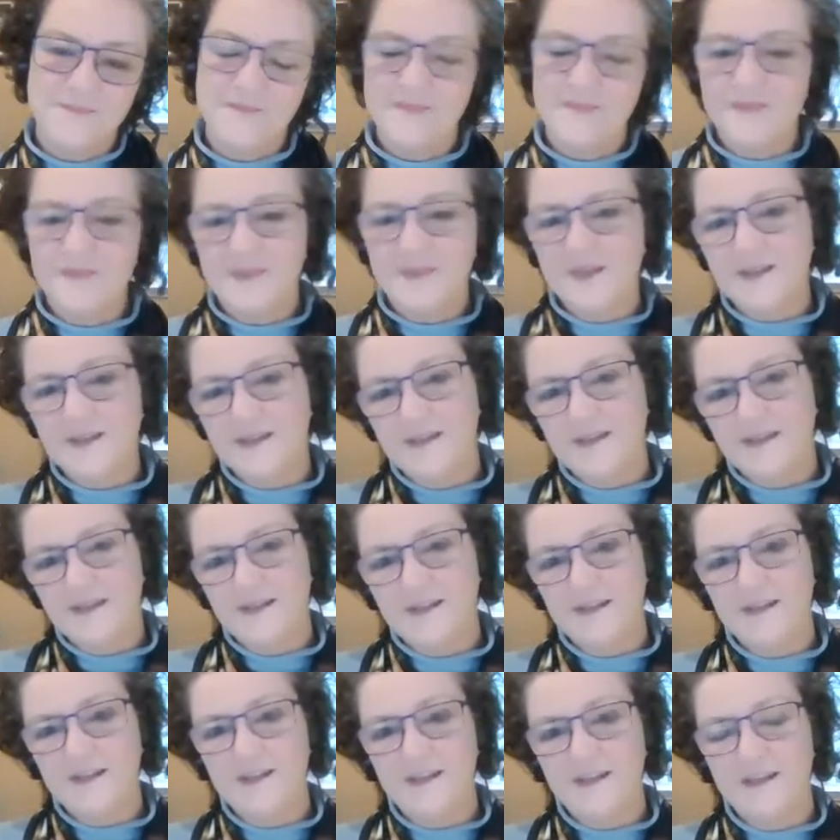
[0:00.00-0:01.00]

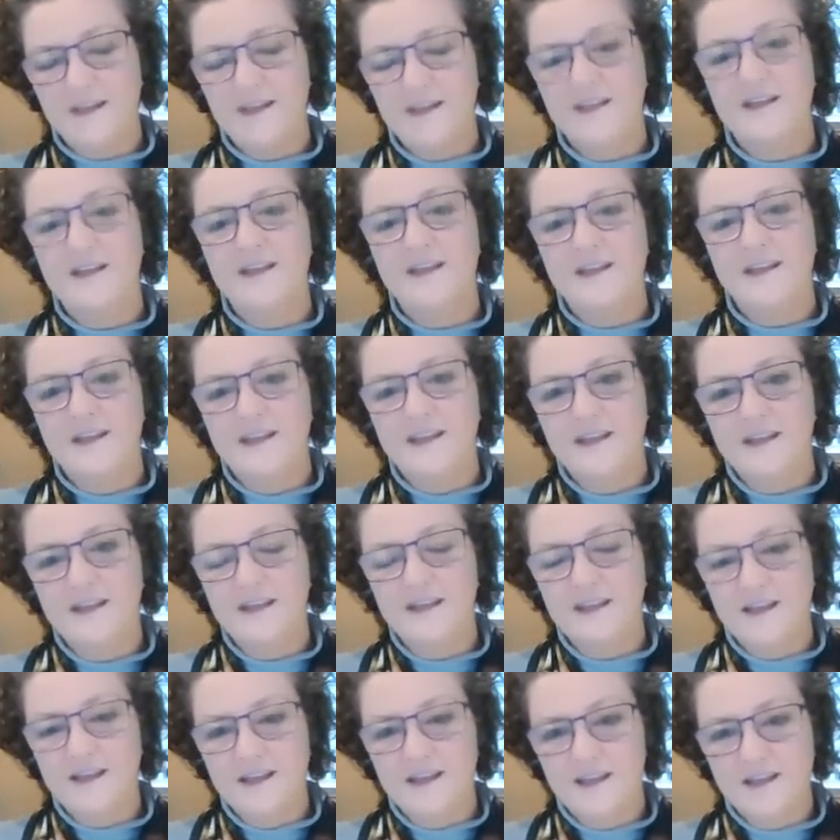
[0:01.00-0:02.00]

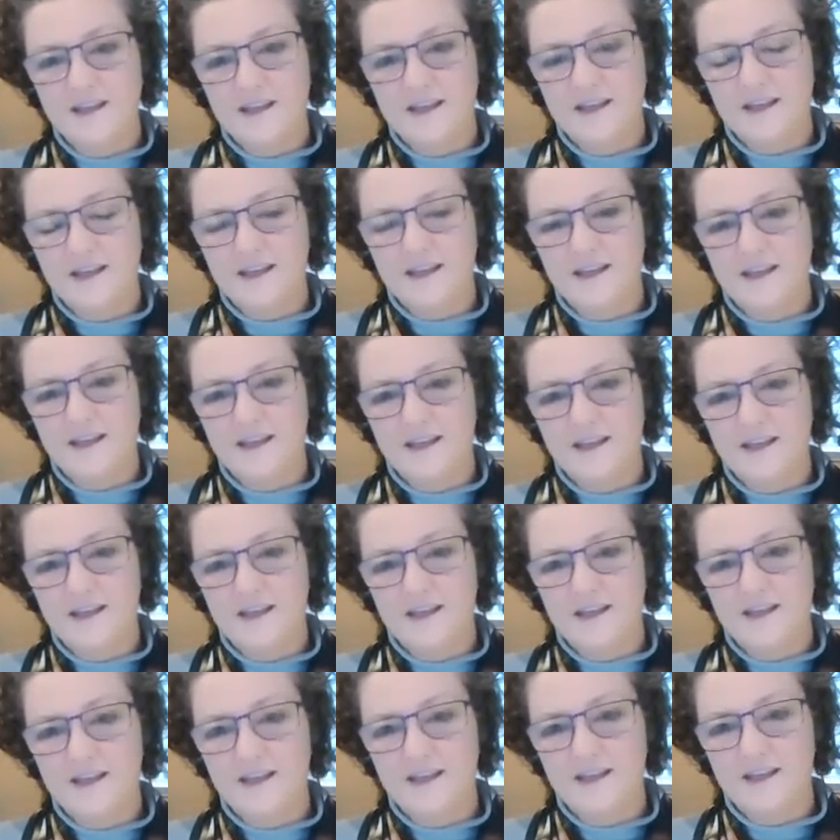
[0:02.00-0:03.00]

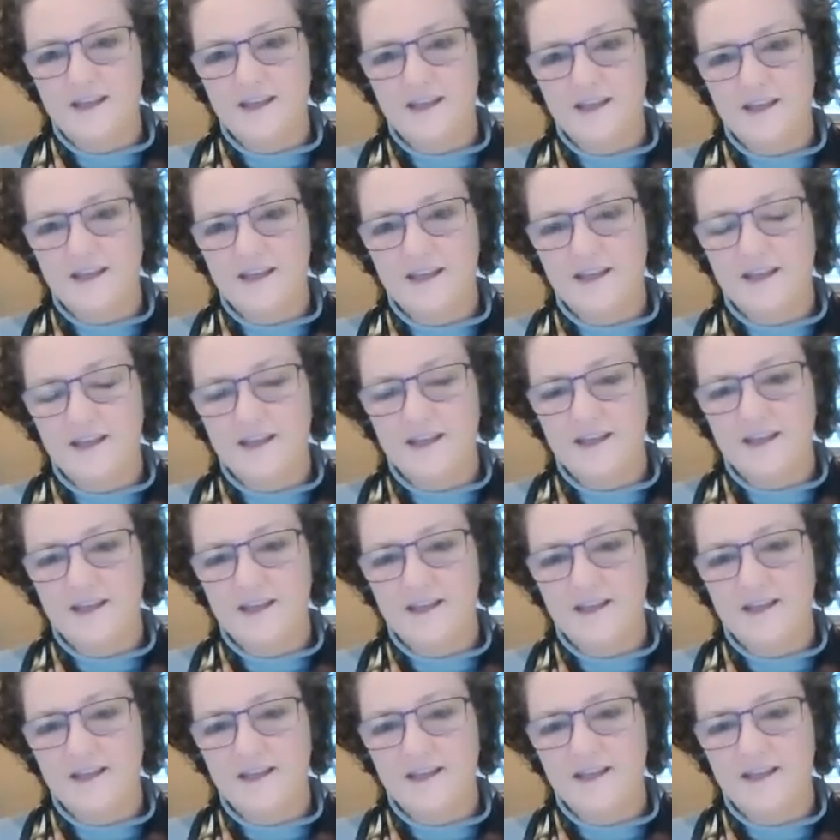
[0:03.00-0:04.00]

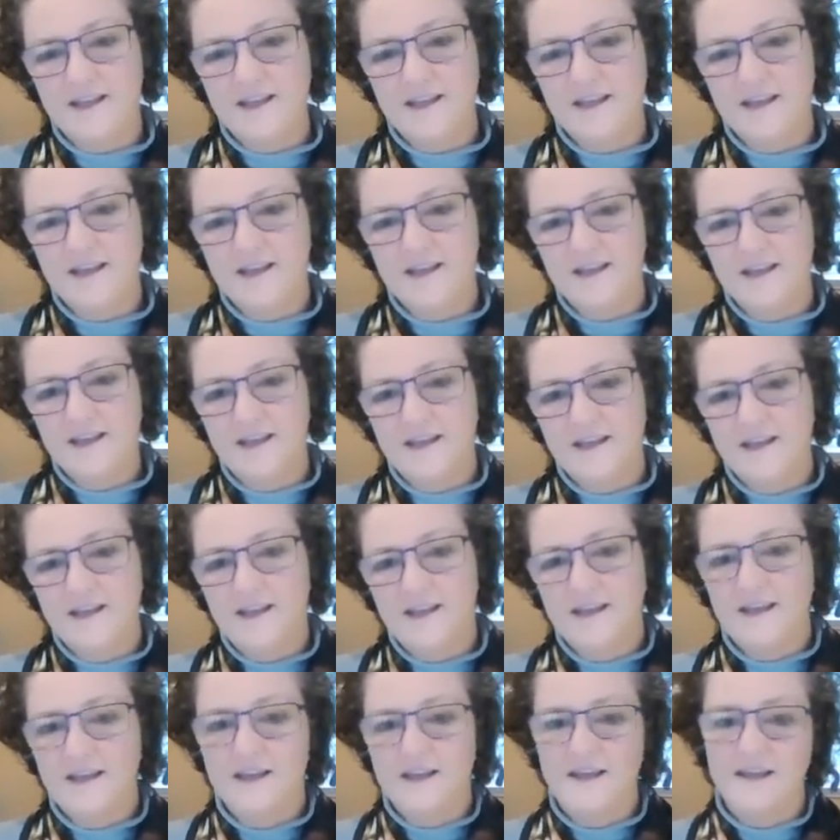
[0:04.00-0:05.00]

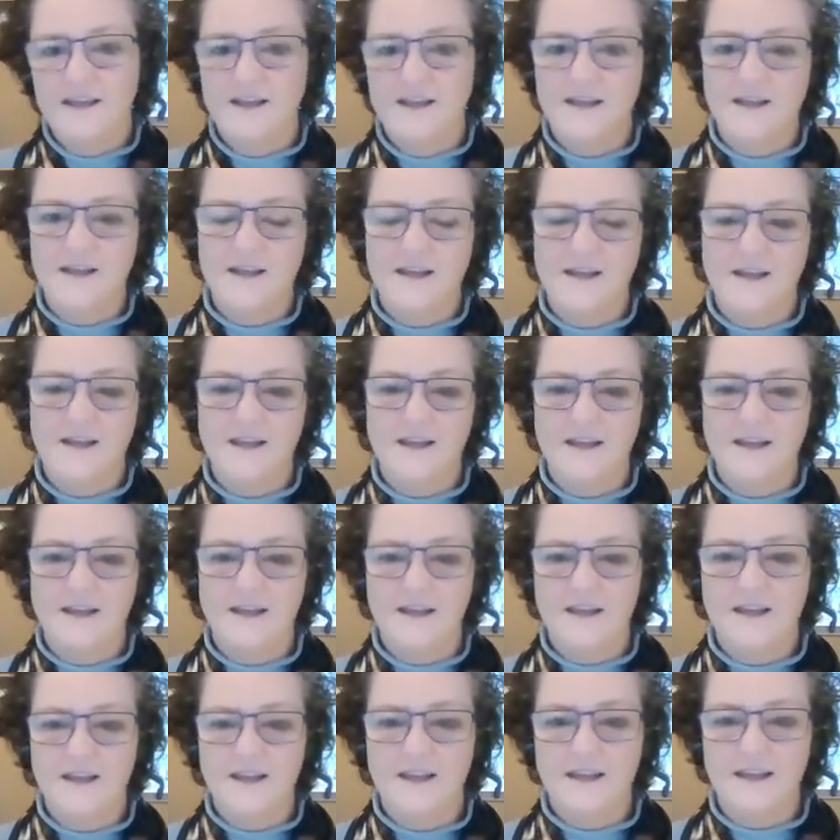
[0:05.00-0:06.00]

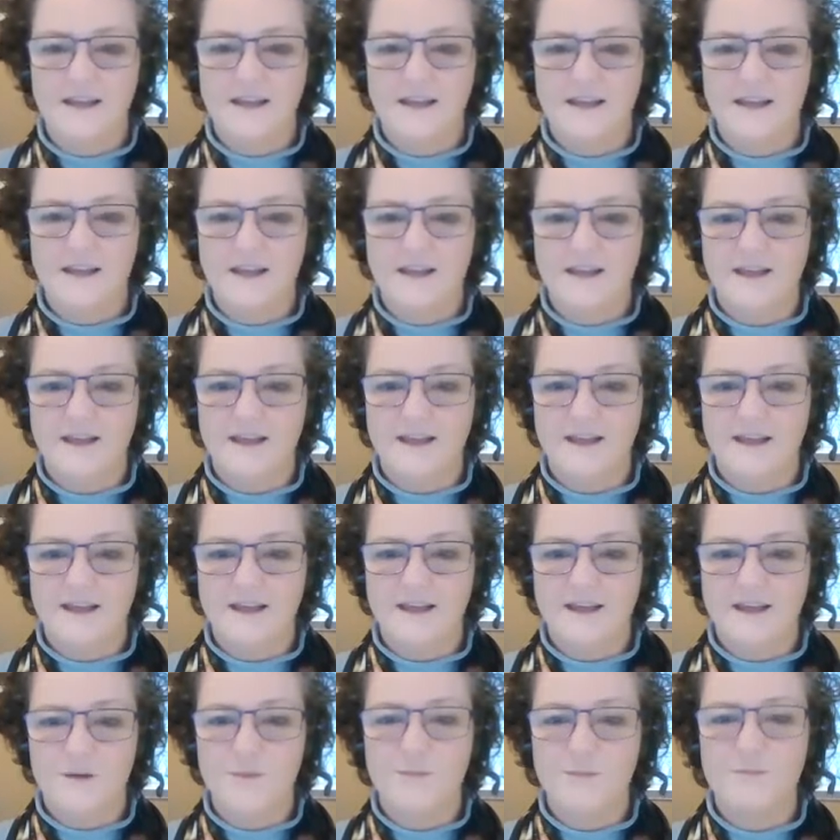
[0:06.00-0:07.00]

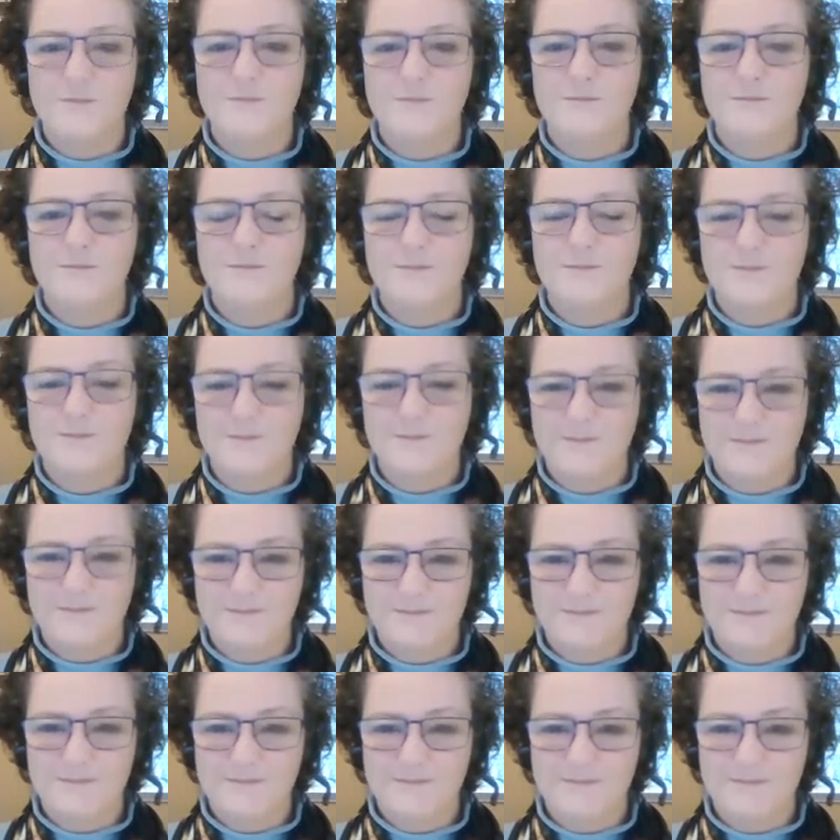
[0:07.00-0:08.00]
(silent)